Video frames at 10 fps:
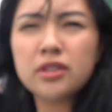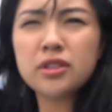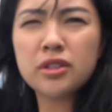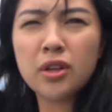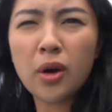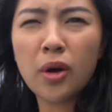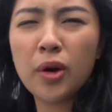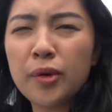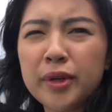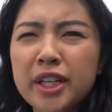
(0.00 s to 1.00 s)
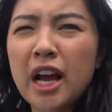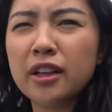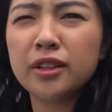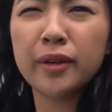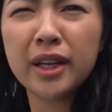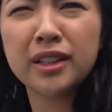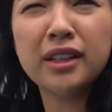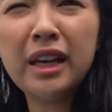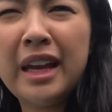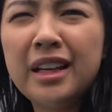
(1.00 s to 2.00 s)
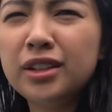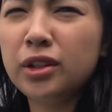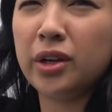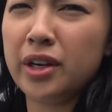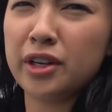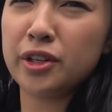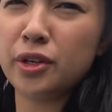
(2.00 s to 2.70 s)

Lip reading: So we're now doing the Lake Toya